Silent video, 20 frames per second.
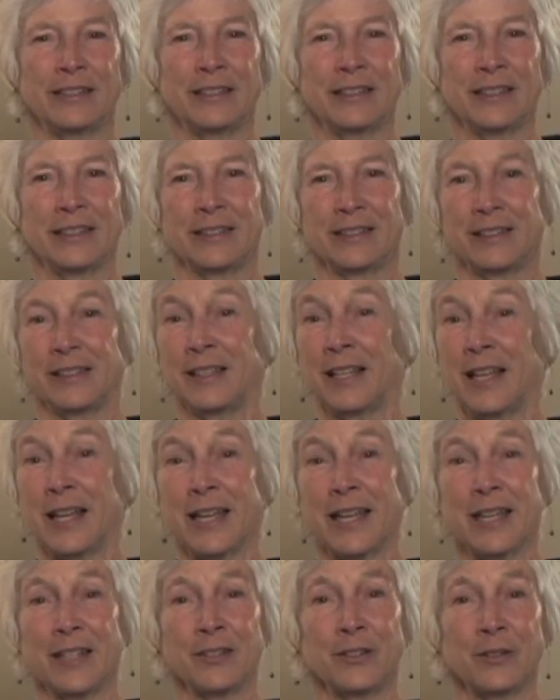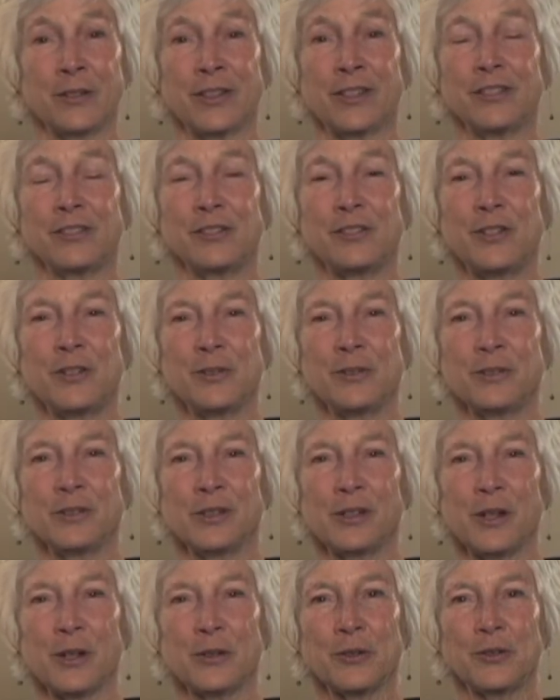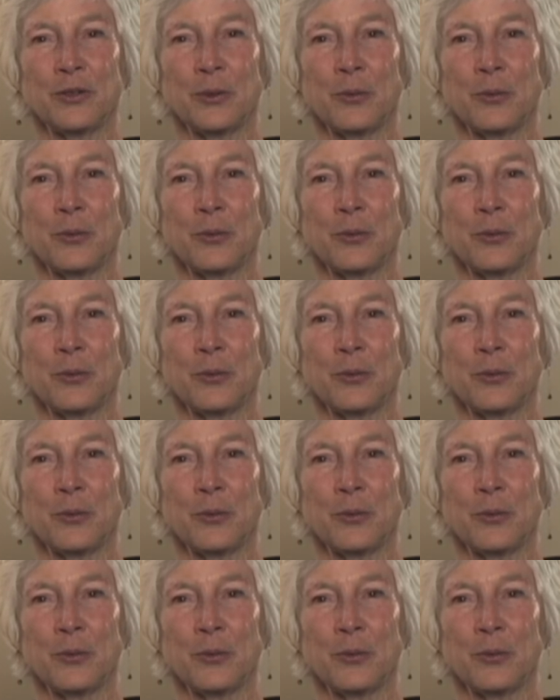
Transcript: the client or the student goes